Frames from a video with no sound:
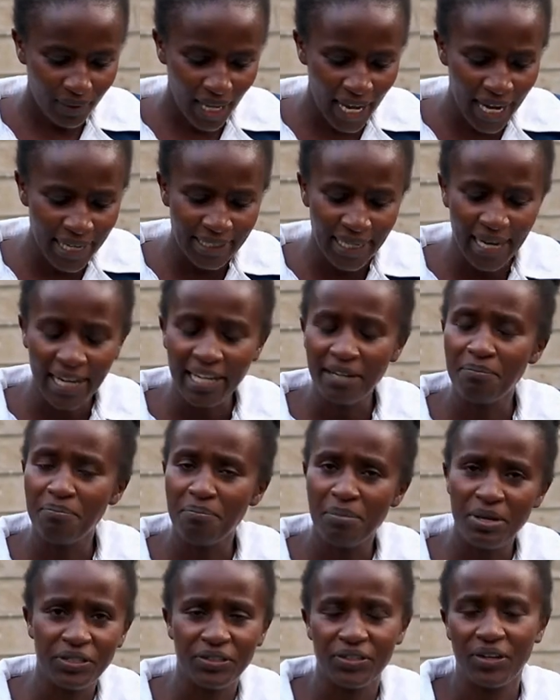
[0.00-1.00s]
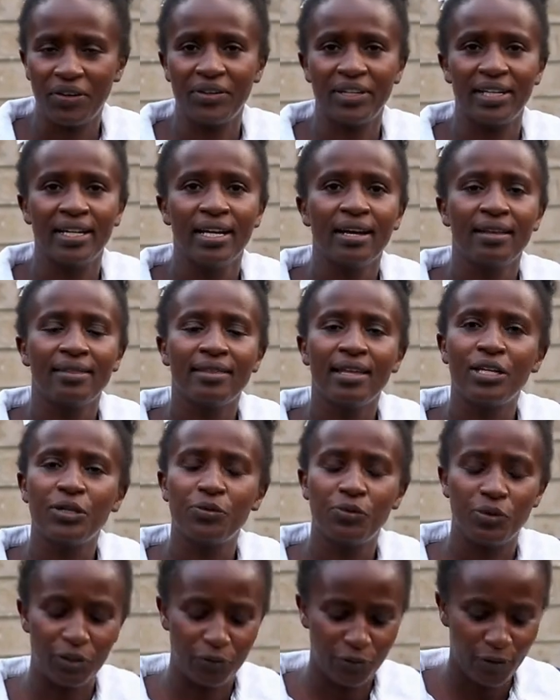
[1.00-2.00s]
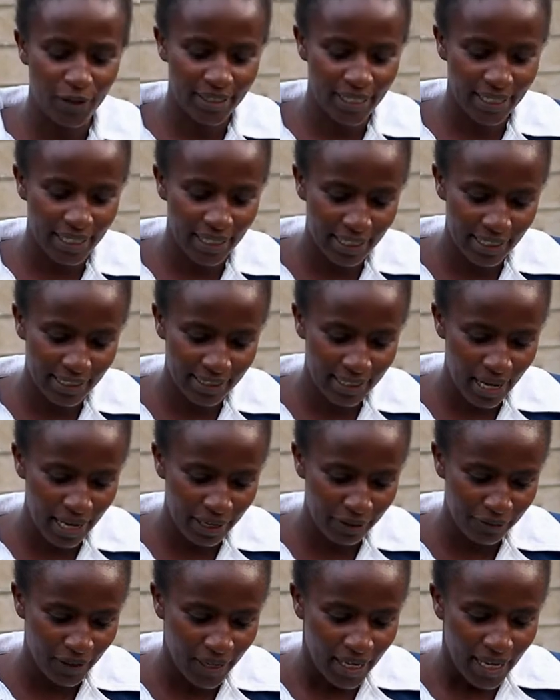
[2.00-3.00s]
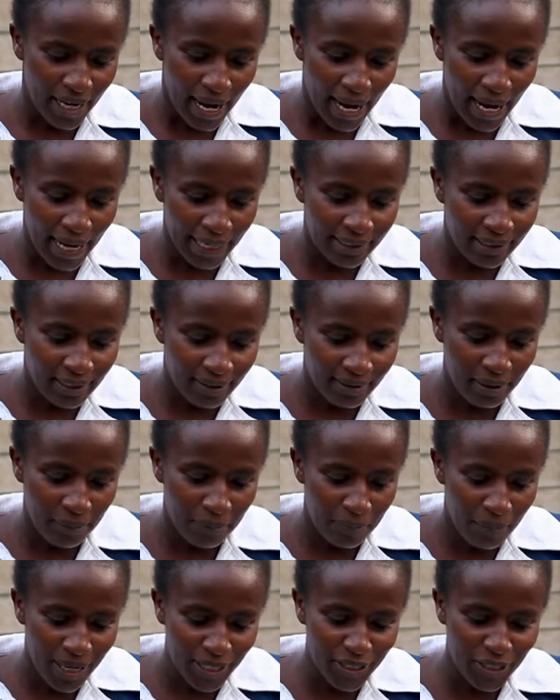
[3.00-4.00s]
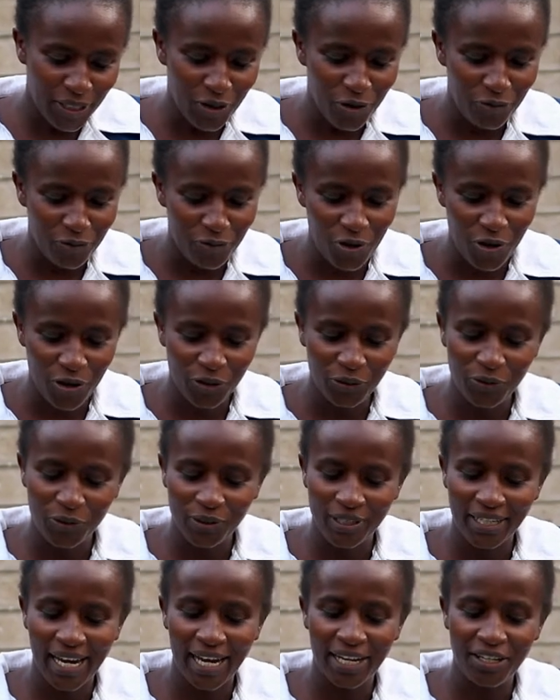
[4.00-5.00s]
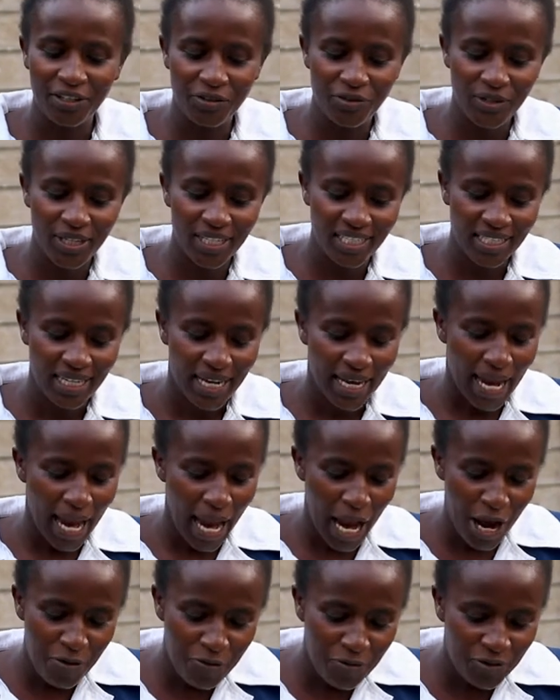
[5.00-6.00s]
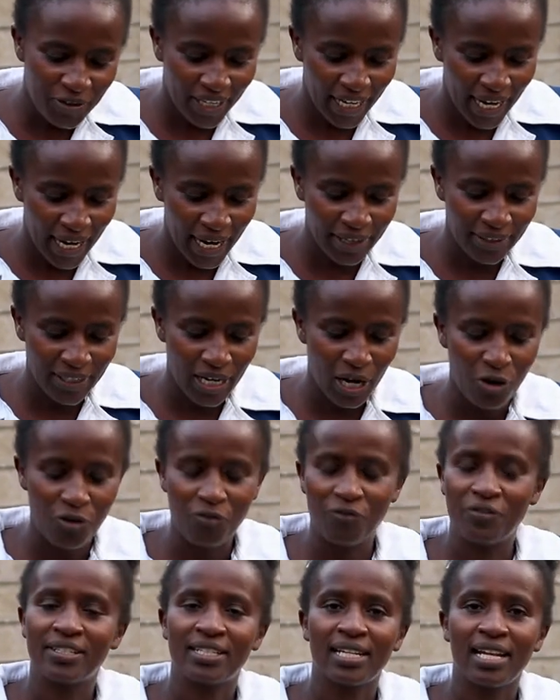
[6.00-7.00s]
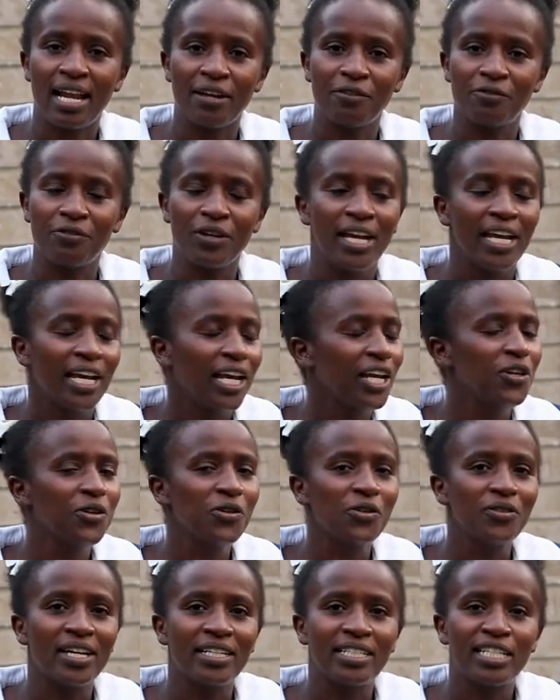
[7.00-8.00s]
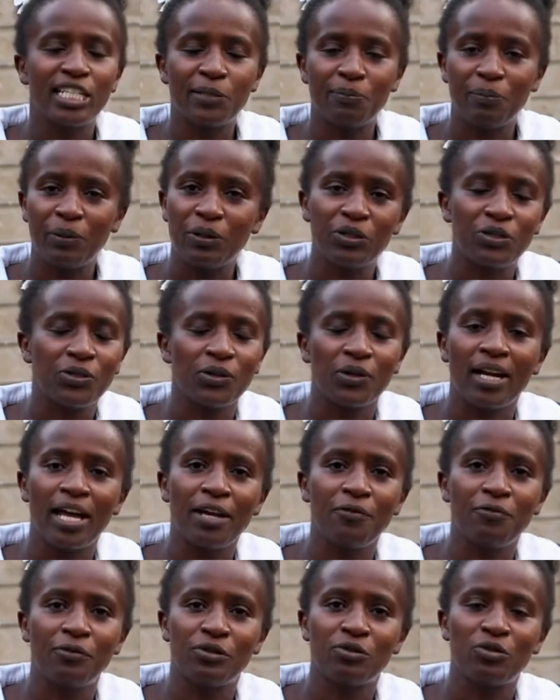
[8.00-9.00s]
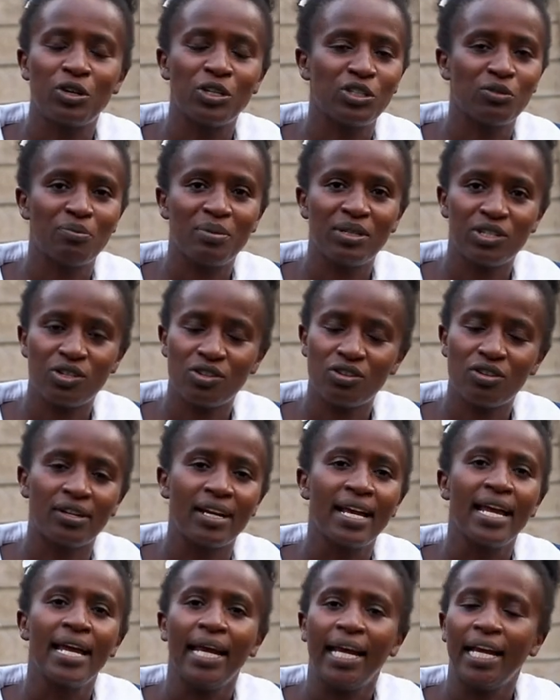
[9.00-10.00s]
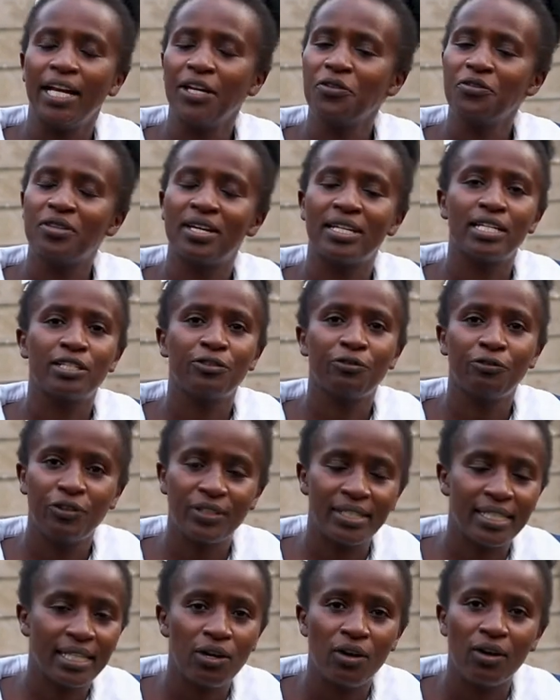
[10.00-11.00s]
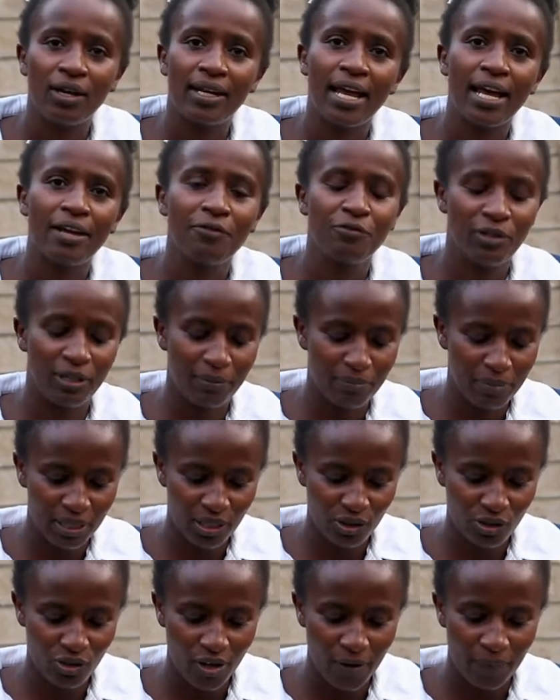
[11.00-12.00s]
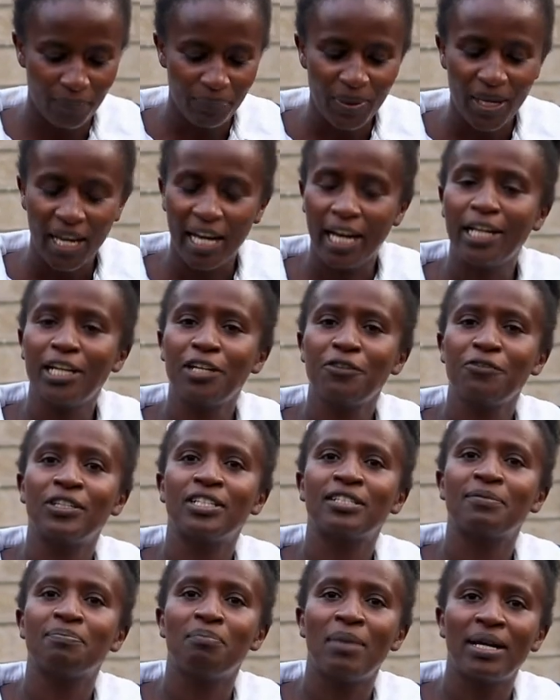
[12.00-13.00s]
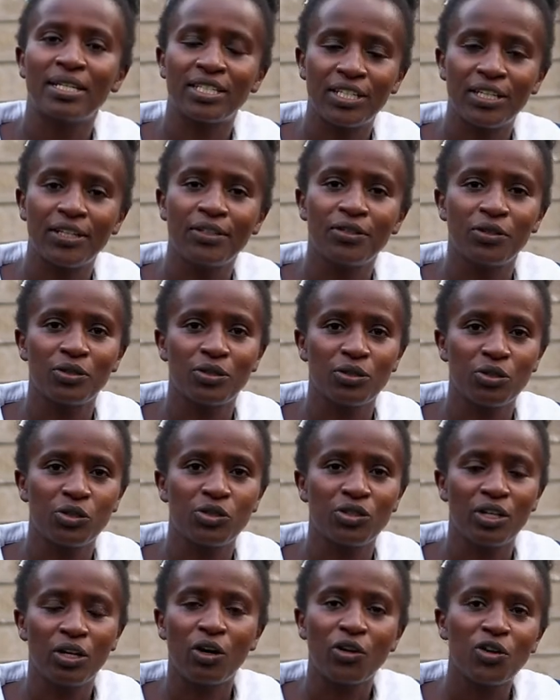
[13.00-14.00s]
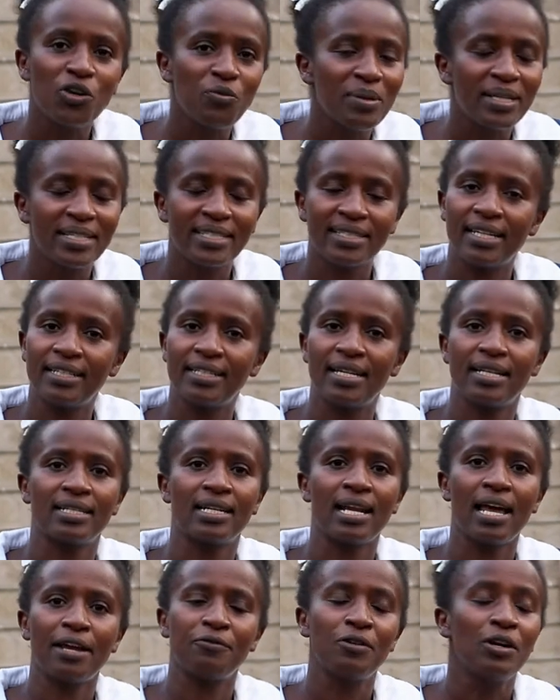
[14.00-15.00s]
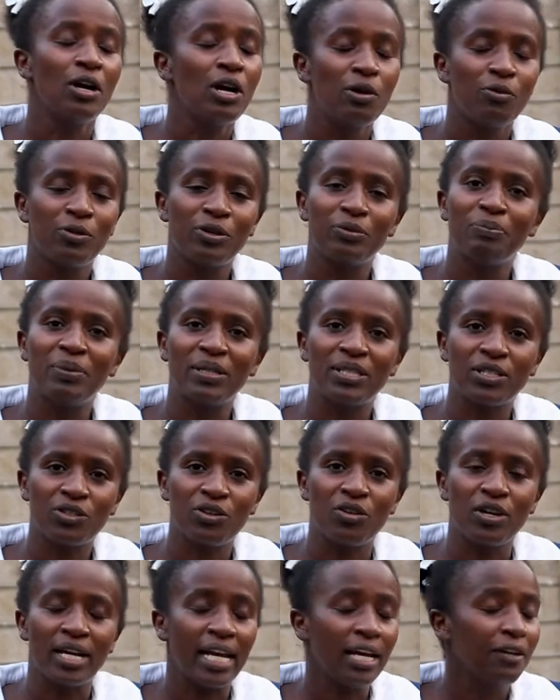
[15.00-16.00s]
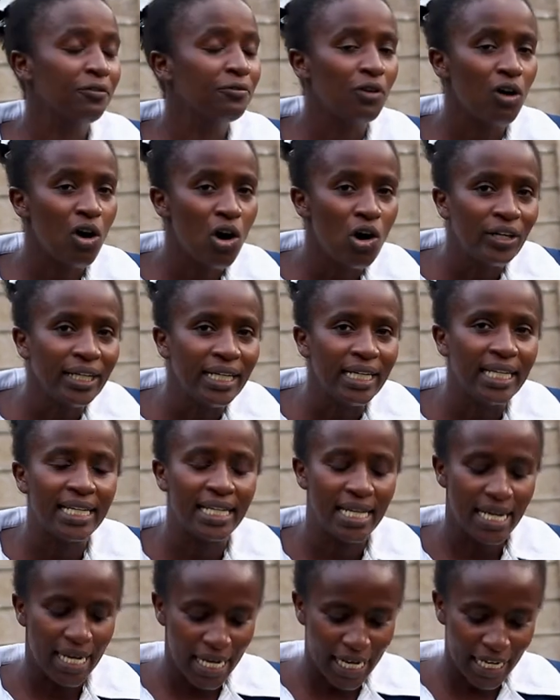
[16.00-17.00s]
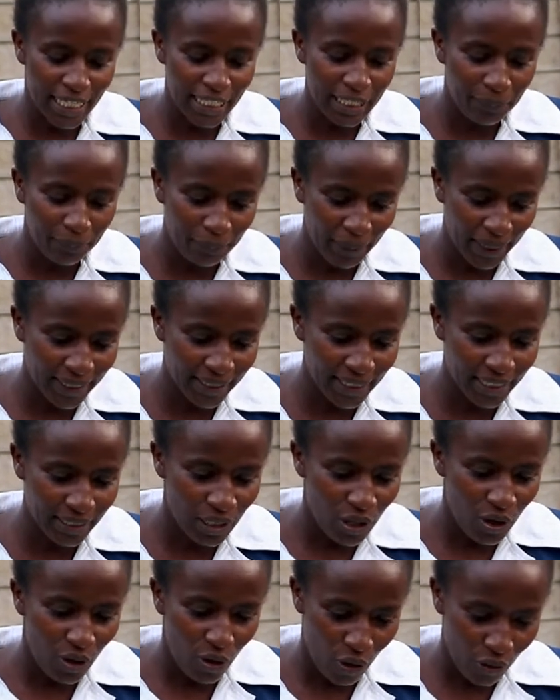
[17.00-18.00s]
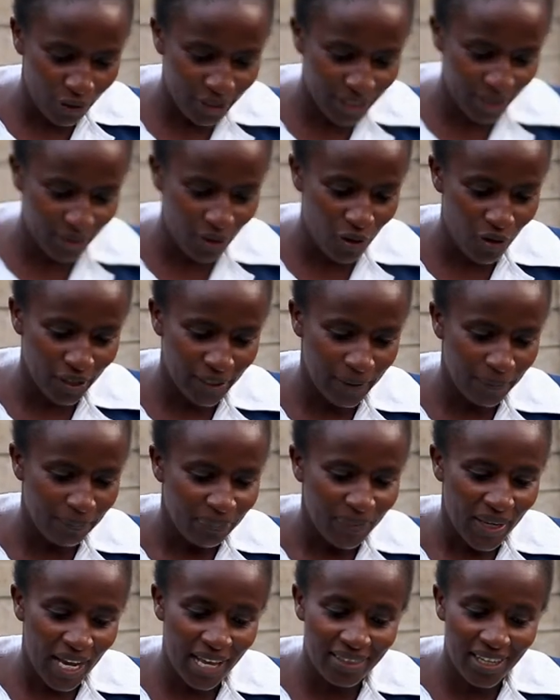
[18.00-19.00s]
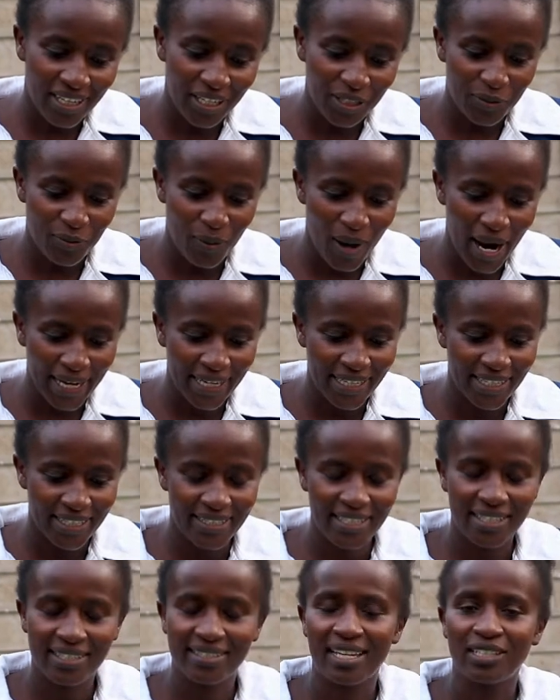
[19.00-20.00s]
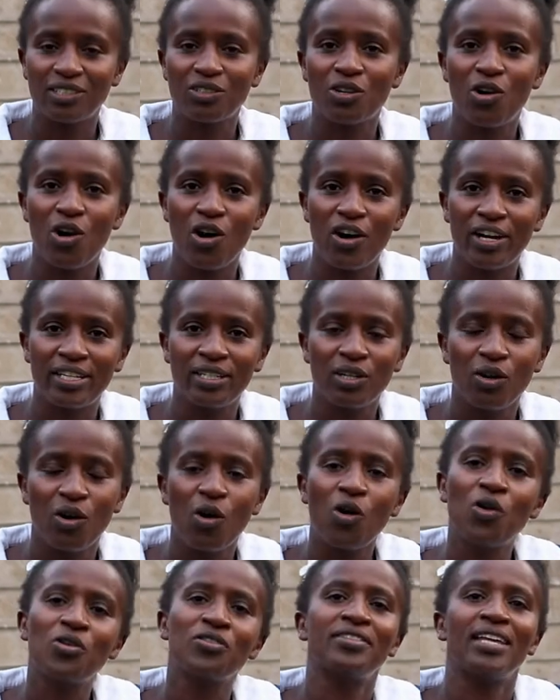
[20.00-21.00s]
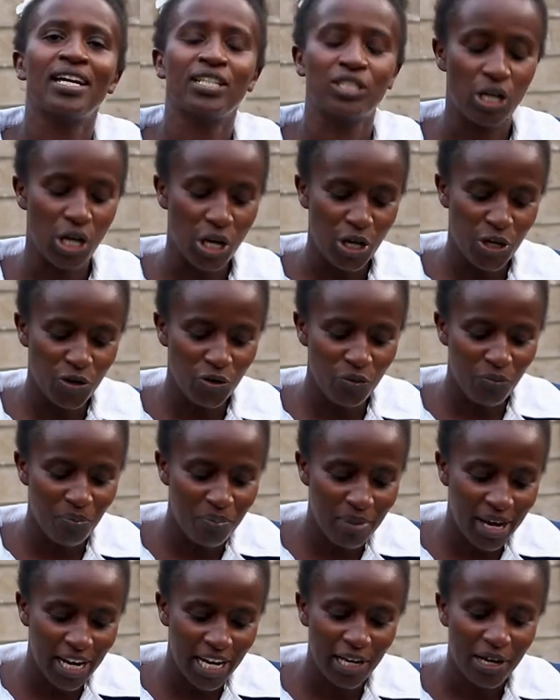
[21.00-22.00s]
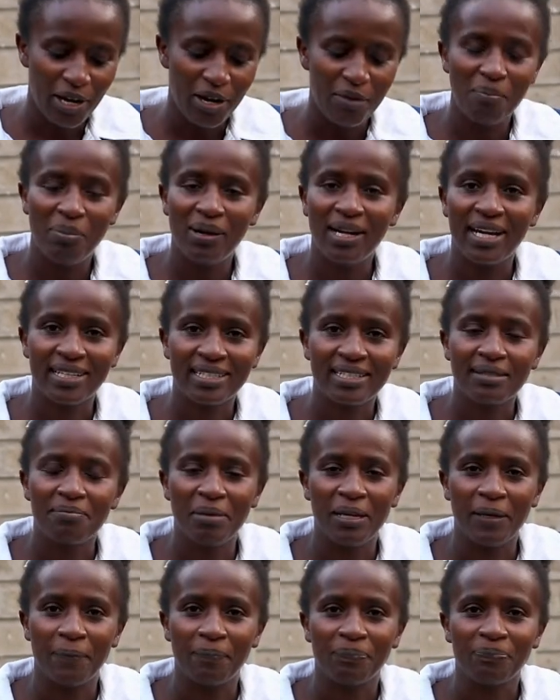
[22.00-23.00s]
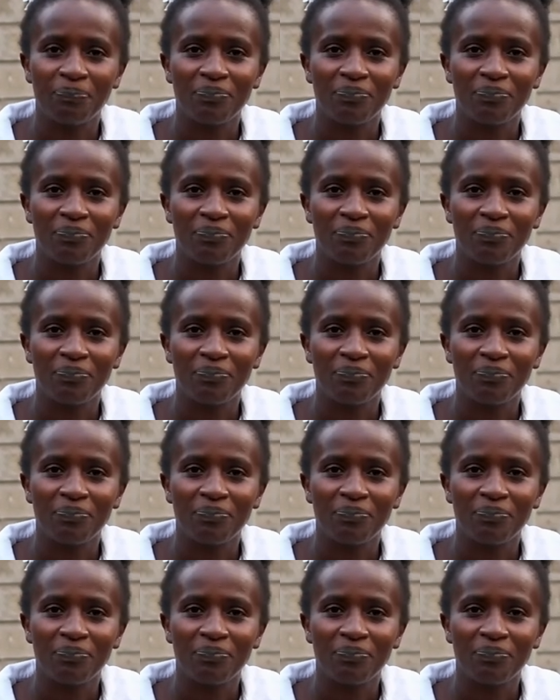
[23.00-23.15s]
and any misery that he was facing in his life. And the blessing of God would enrich every area of his life. He knew that his spiritual life was going to be strong. He knew that his physical life will be strong. He knew his material socioeconomic status life will be strong if only he depended on his God. And that is why he says that, God, oh, that you may bless me.